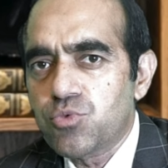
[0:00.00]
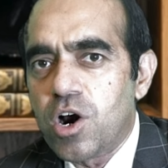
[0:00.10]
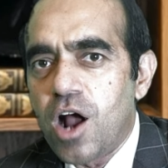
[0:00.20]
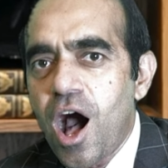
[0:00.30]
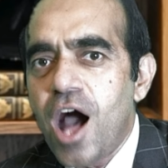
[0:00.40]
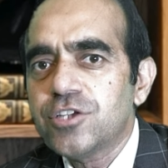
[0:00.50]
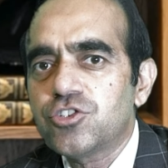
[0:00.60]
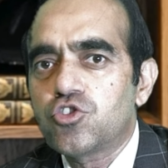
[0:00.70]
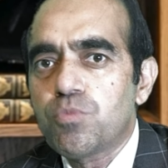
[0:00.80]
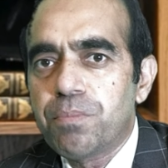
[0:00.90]
were
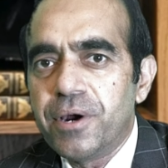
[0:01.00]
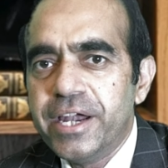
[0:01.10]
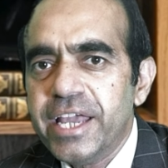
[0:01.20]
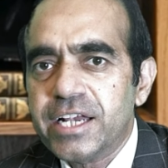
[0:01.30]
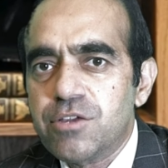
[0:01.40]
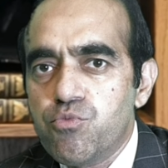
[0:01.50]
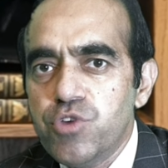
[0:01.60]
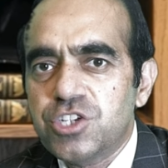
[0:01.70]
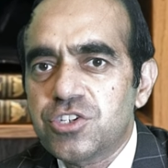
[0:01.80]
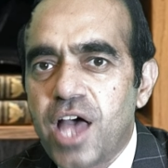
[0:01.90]
asked to predict
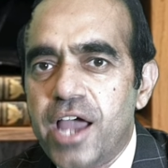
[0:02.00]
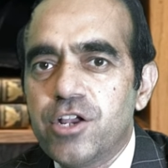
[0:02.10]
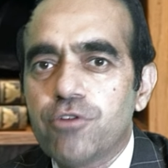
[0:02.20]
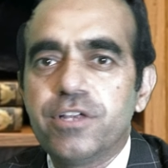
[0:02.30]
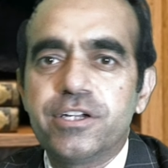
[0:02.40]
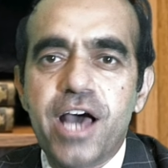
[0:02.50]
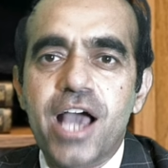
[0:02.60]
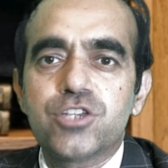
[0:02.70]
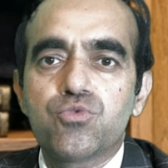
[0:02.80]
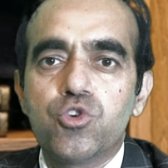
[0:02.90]
which side of the
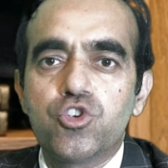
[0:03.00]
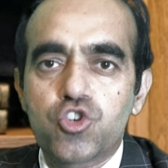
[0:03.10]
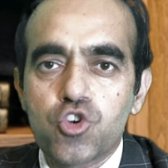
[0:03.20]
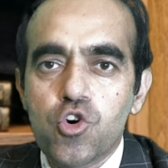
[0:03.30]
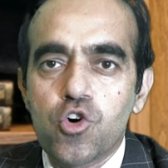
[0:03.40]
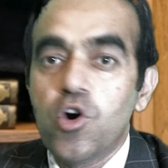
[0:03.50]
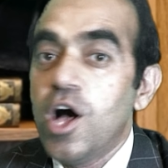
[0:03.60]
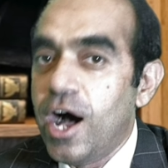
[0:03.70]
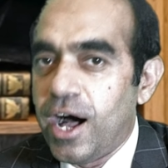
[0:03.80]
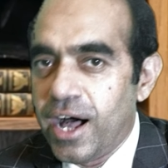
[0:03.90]
dice would show
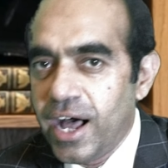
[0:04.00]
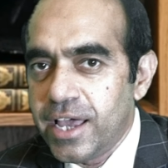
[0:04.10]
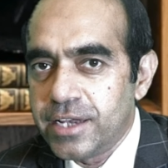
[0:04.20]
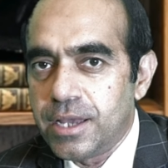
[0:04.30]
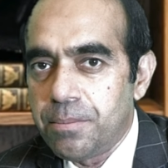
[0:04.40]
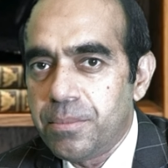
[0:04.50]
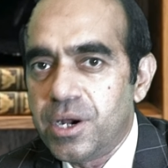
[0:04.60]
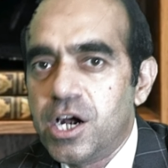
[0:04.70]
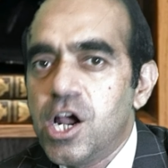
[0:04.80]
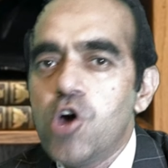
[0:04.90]
a higher
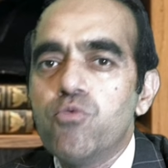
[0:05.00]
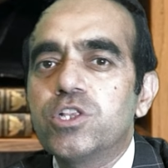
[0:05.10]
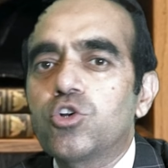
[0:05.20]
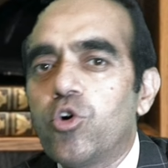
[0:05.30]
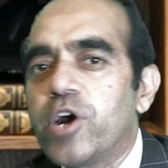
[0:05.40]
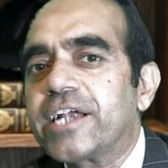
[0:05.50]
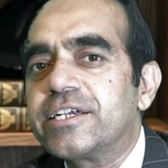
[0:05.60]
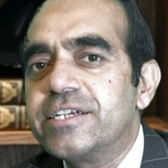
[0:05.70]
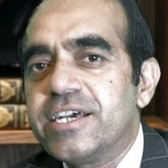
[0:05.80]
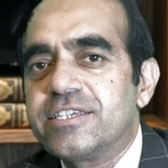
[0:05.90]
number, with
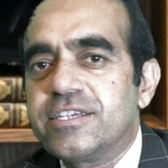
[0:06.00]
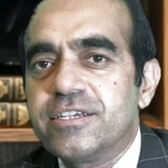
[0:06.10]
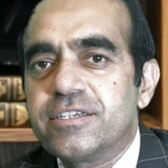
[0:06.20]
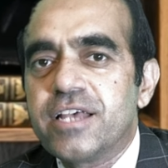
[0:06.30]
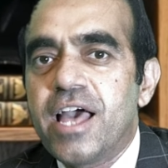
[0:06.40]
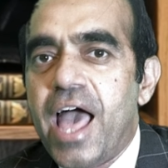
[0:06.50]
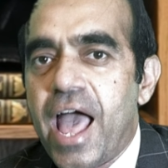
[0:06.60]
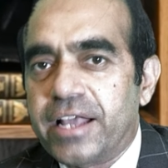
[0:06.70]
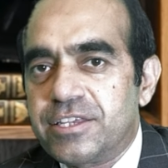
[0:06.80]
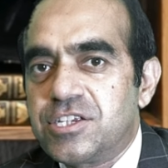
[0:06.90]
correct guesses
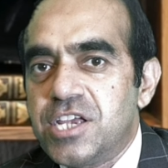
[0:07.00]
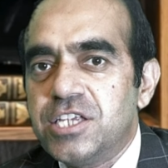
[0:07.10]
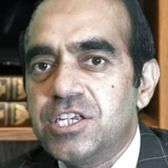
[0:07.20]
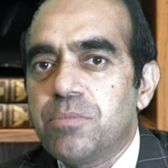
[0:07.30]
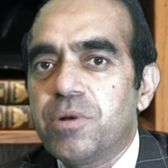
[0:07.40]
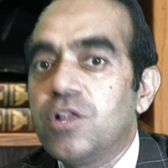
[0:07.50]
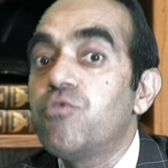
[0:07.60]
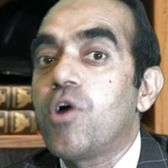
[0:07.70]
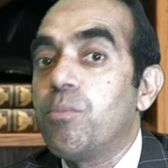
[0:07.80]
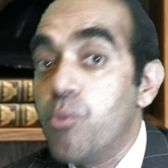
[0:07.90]
exchangeable
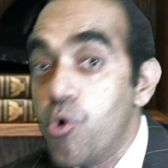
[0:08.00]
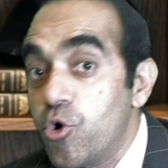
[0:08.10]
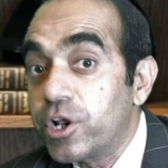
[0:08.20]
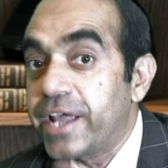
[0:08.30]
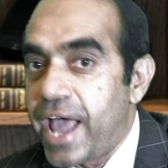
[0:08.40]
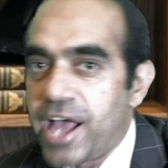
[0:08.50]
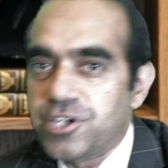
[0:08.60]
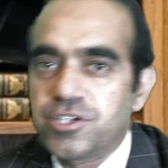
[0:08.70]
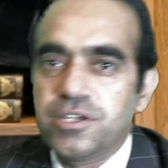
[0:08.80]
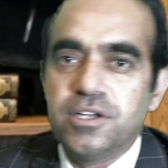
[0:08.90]
for more
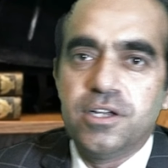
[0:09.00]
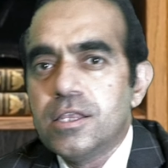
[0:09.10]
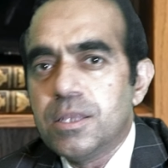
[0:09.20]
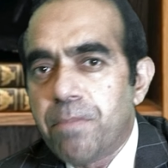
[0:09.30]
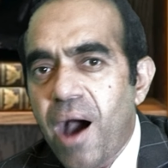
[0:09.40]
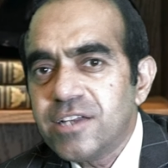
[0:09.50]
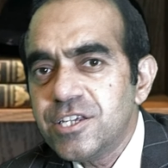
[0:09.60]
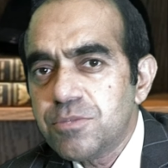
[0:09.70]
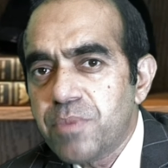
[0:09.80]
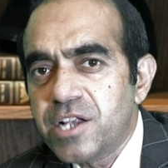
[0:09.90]
cash. The
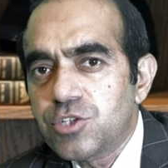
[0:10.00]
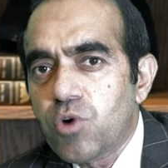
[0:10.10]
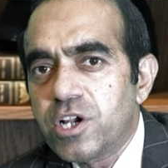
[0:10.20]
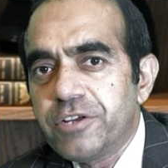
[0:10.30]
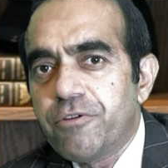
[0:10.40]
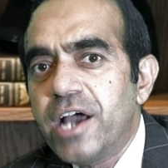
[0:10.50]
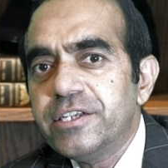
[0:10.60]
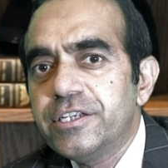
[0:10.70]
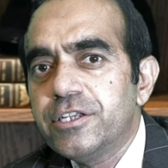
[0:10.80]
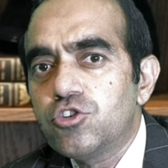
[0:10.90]
participants were
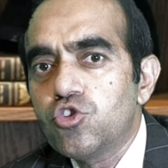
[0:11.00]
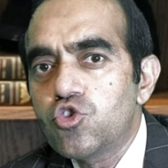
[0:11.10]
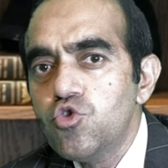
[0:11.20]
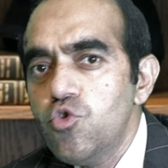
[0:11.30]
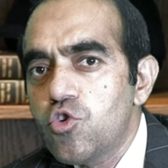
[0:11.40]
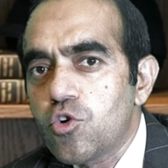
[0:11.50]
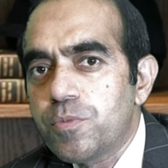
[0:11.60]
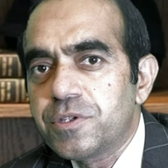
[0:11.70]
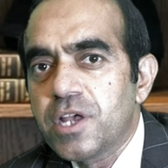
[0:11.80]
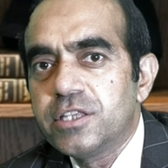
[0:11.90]
divided into two
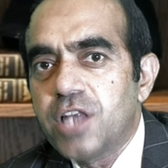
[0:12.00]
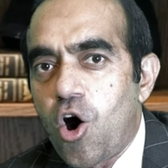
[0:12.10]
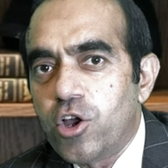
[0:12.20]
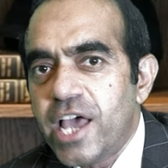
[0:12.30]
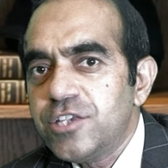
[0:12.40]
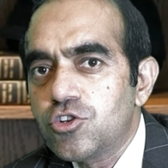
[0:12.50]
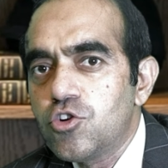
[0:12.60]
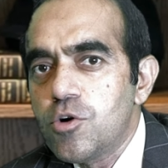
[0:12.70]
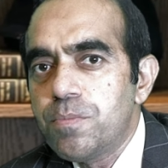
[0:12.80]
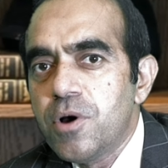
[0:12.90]
groups: the honest
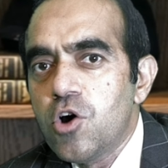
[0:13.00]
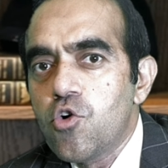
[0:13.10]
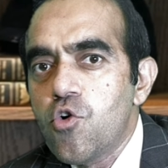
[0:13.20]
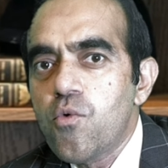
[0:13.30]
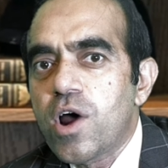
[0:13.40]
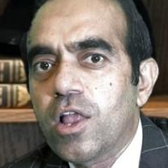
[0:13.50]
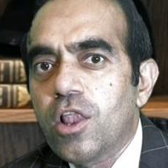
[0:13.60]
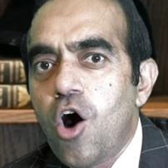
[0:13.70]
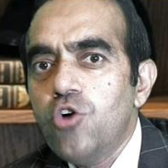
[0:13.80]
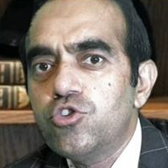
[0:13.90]
group, who were
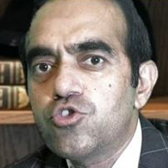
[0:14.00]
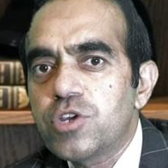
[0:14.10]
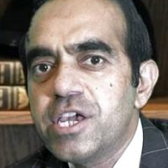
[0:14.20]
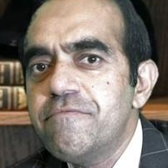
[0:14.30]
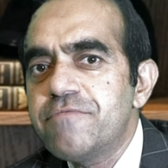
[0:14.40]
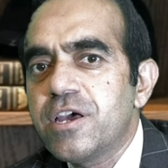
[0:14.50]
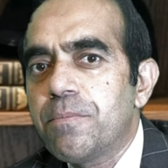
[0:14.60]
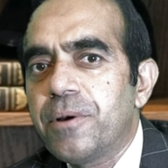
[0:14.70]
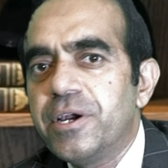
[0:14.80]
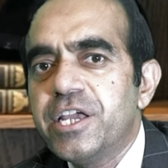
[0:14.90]
allowed to give their
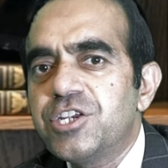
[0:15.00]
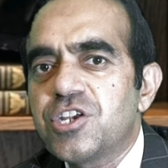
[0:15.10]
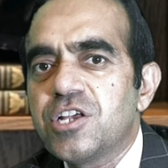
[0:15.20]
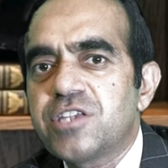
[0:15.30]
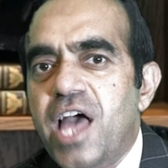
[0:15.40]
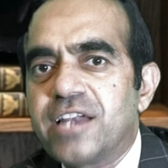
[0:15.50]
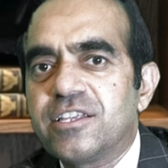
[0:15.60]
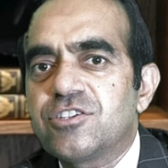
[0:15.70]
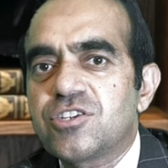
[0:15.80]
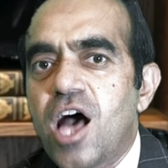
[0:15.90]
predictions at the
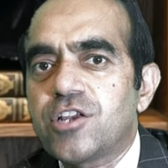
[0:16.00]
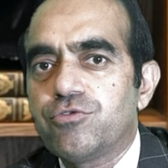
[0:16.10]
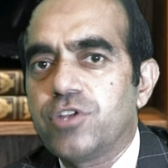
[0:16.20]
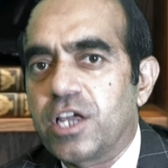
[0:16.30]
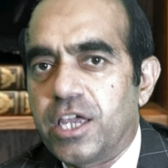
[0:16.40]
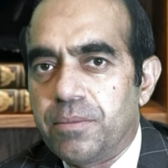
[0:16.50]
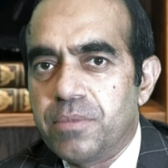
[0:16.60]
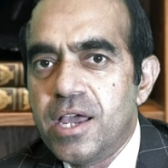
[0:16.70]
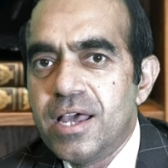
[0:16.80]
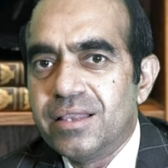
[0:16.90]
start of the game.
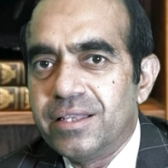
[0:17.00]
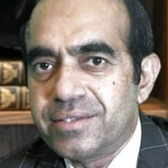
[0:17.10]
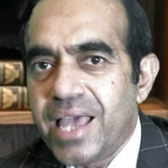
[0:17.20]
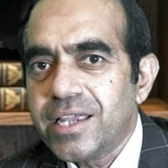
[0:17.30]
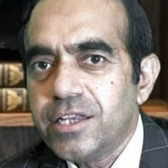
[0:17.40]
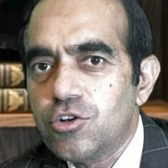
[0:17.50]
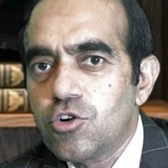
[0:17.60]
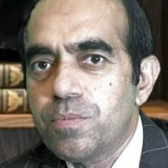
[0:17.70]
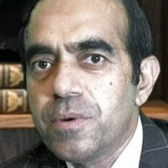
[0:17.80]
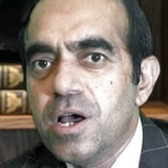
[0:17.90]
The second
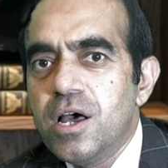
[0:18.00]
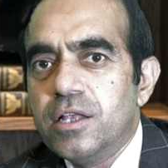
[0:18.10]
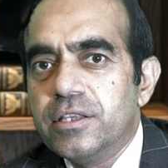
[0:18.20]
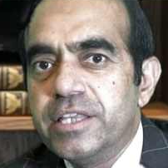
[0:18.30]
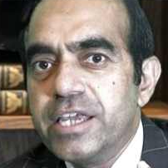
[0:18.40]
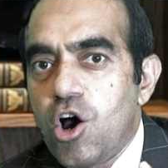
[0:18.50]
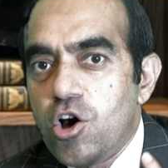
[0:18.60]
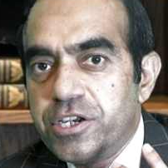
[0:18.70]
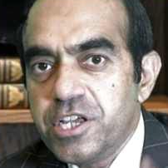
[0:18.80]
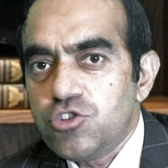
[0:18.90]
group, the
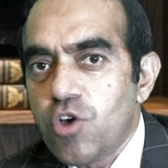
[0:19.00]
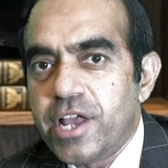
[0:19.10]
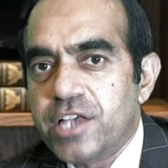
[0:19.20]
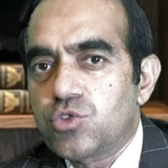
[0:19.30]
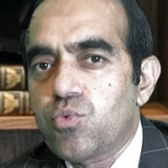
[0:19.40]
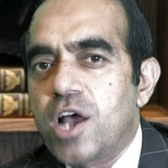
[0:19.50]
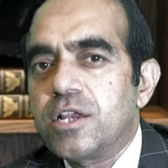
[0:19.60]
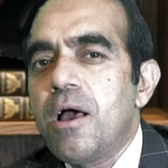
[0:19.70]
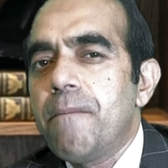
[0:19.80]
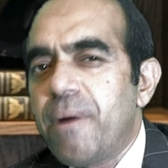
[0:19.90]
dishonest
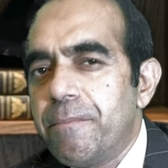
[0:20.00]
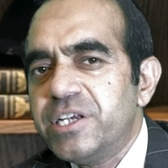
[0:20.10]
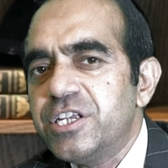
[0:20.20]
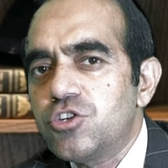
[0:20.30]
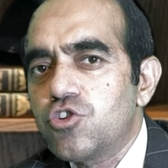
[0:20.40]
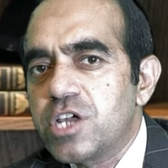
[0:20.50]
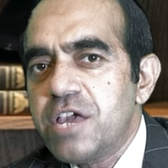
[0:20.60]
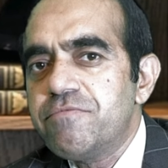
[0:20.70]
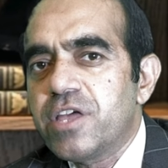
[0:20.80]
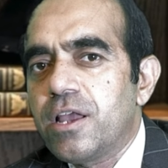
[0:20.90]
one, permitted to
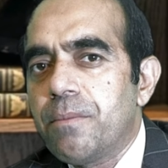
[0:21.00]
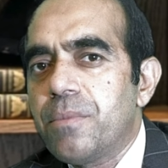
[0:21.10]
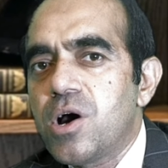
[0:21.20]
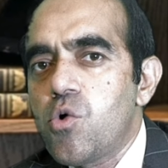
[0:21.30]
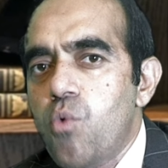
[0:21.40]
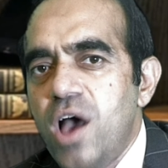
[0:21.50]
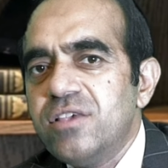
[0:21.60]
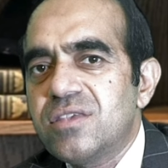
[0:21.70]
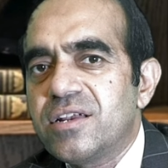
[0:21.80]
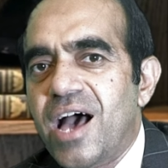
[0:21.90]
give the number once
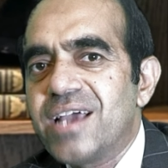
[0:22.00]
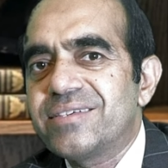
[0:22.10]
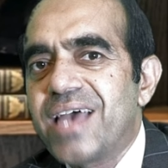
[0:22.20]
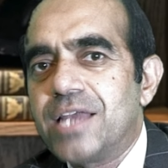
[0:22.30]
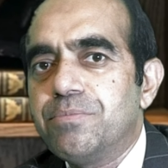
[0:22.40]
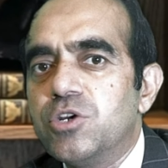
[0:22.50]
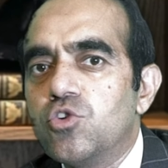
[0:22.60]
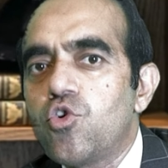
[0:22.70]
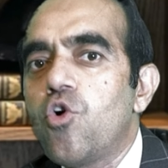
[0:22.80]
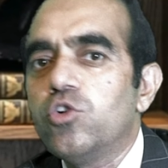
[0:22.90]
the dice had been
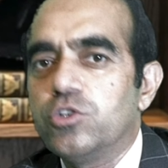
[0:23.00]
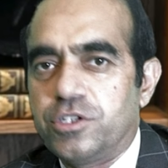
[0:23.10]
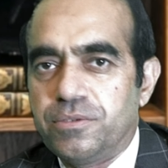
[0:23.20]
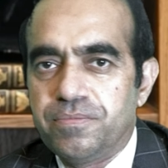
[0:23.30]
rolled,